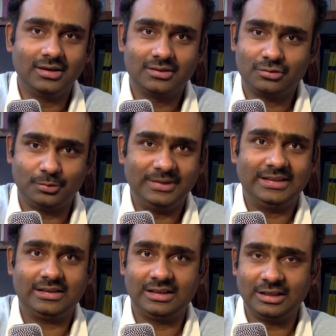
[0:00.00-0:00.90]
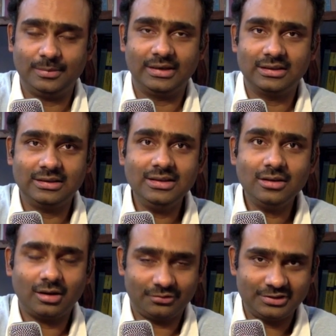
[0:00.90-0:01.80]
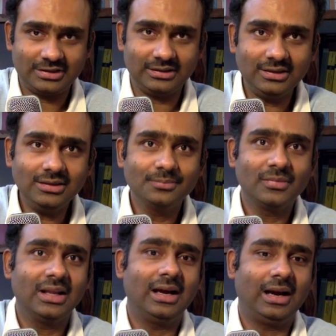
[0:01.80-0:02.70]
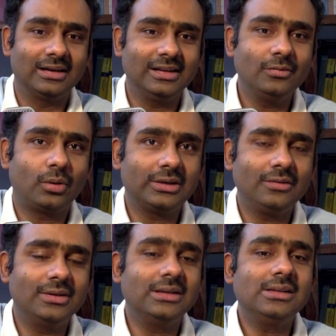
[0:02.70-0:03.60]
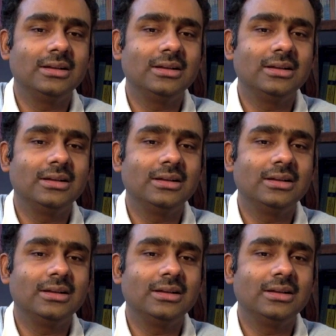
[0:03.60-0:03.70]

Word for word: could be taken independently of each other and then whatever